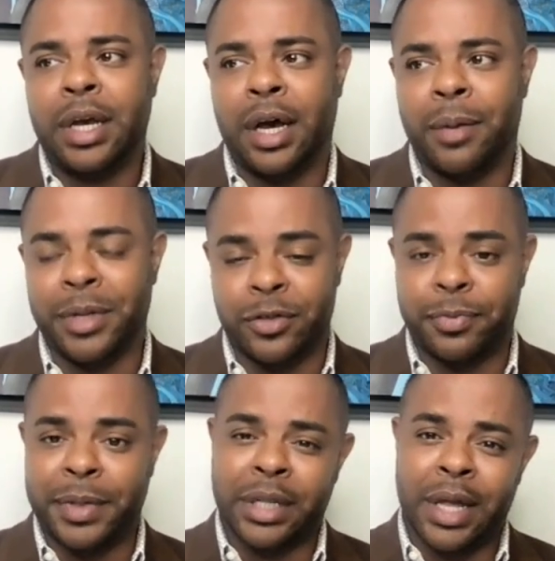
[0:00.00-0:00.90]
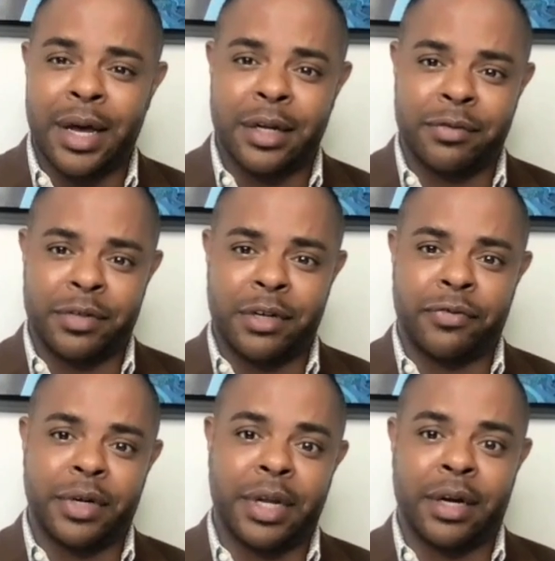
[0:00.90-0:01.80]
And there's been a lot of
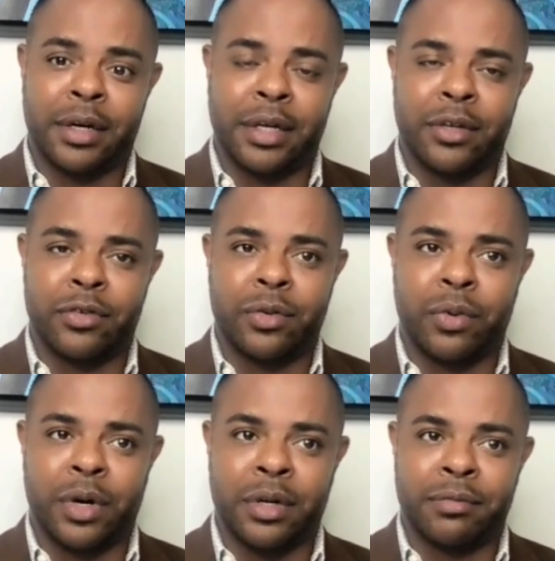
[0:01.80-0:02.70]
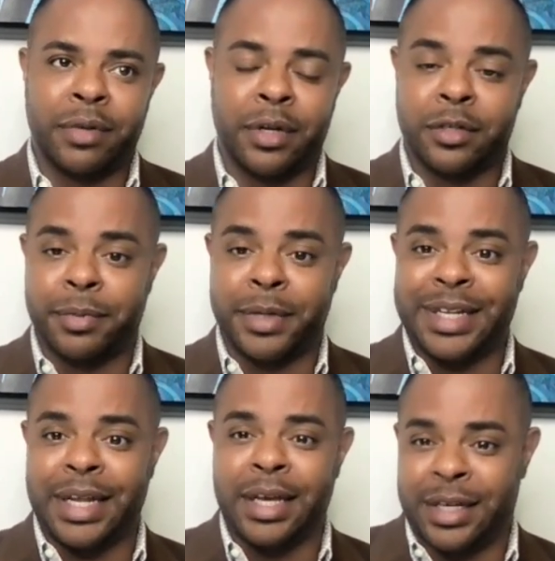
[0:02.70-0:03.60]
different areas to where, there's been
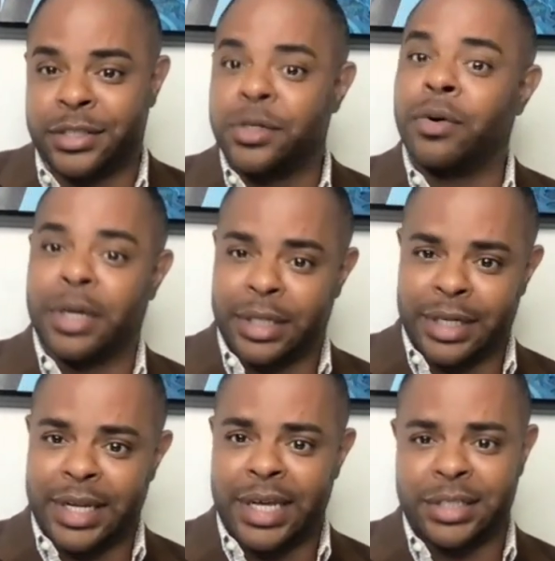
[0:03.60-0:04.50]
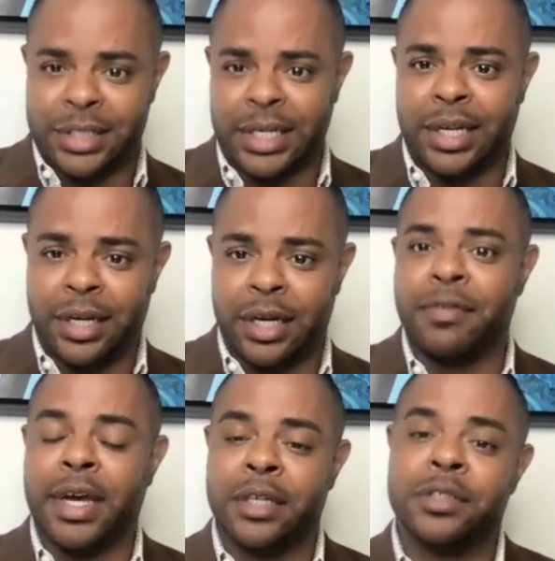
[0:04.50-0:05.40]
historically a daisy chaining
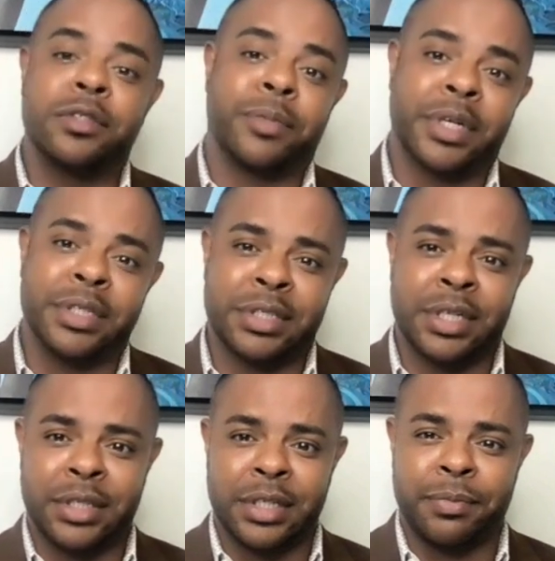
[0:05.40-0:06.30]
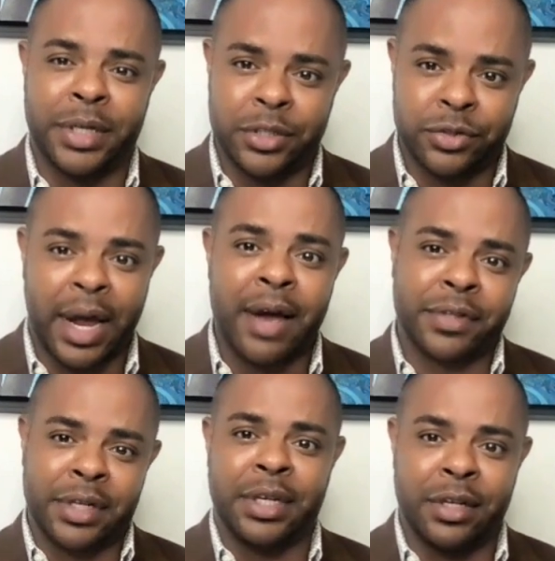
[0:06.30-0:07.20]
of that consumer consent that's being
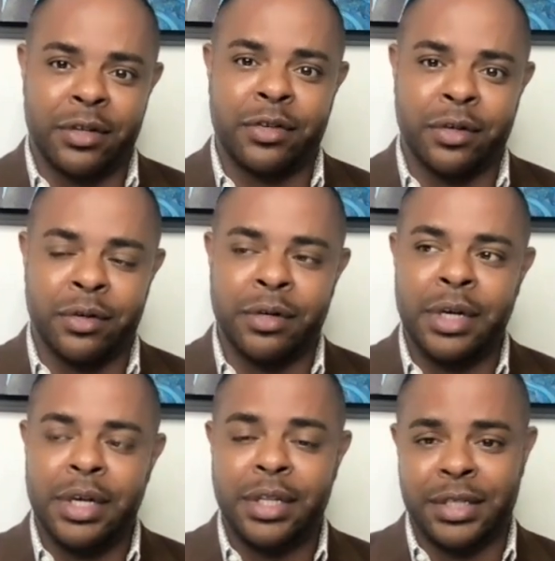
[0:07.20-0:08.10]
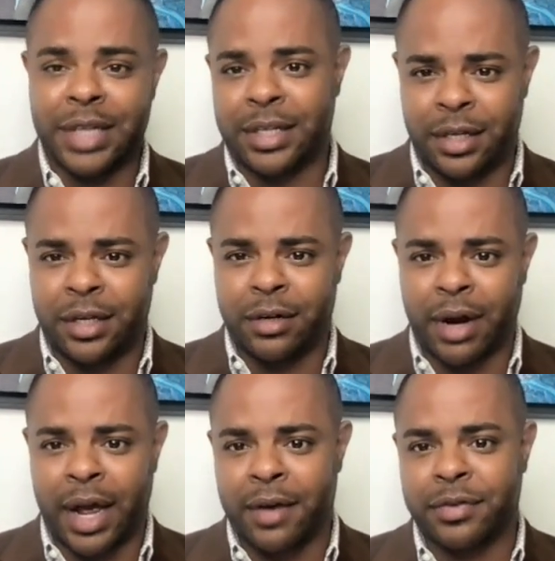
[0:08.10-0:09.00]
drafted into these identity
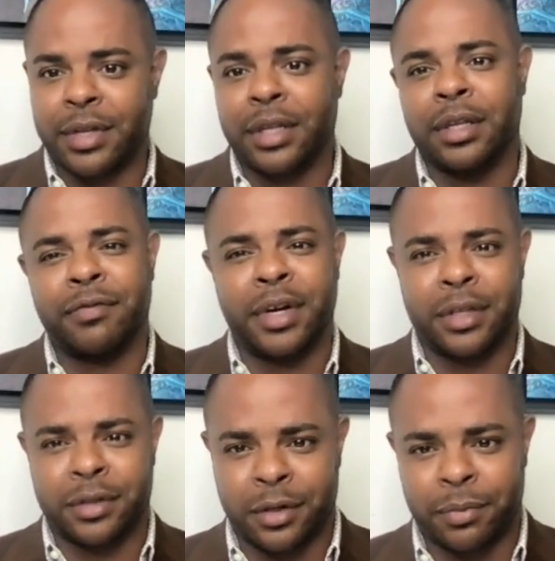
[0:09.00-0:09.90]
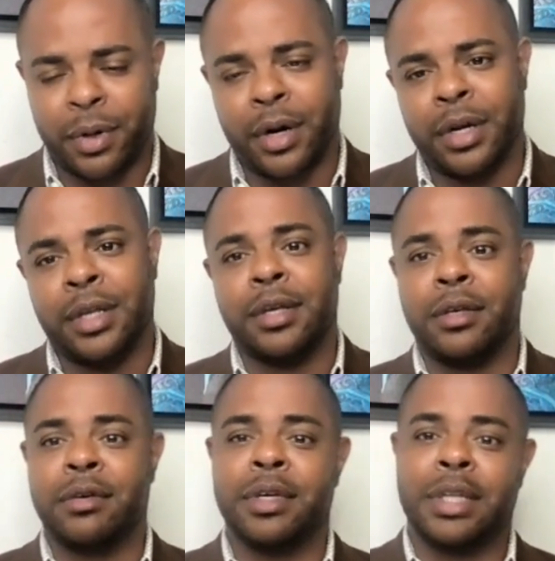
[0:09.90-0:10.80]
graphs that live very third party that
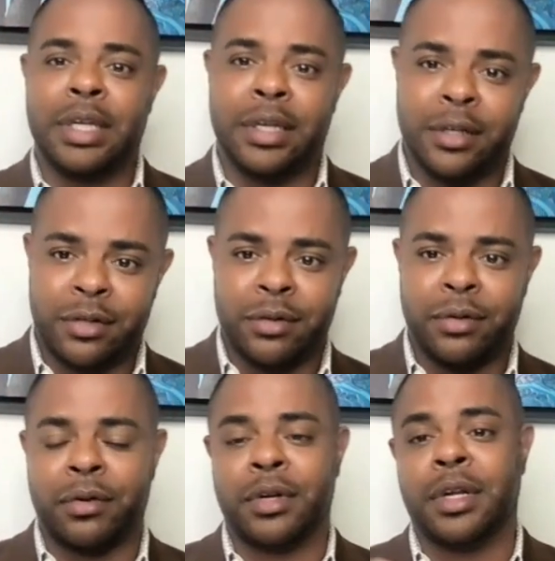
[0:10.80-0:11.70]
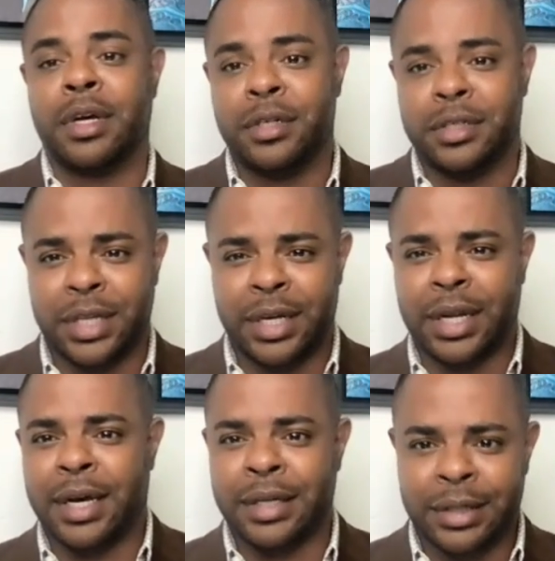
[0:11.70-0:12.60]
you can lean into in order to understand
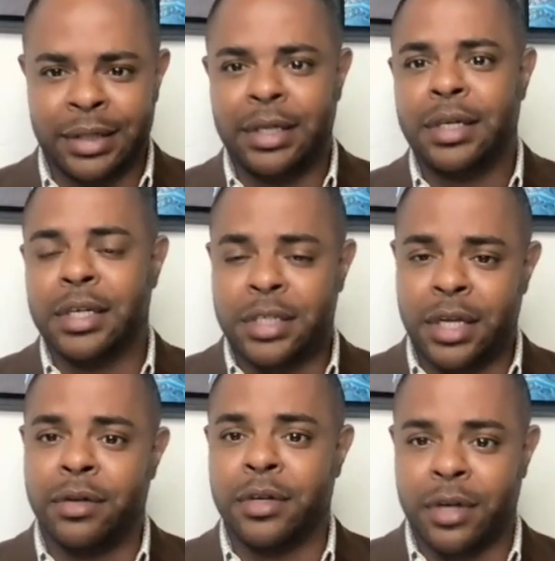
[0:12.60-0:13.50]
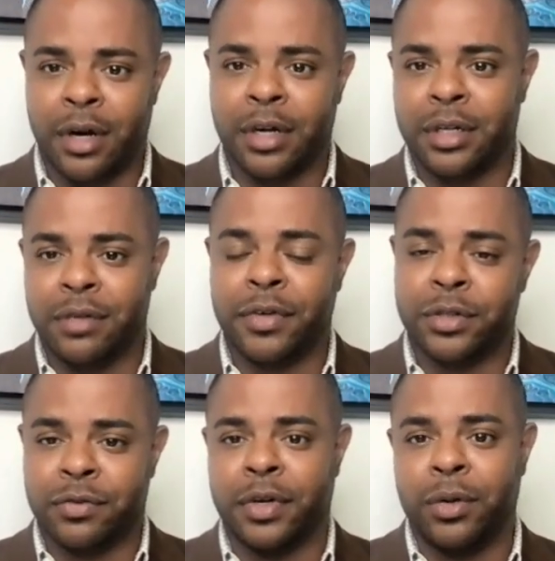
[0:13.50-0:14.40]
how to continue to target
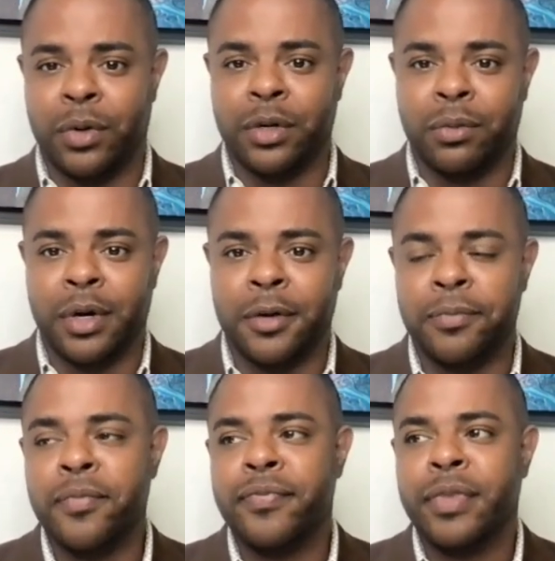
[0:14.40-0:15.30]
individuals very one-to-one.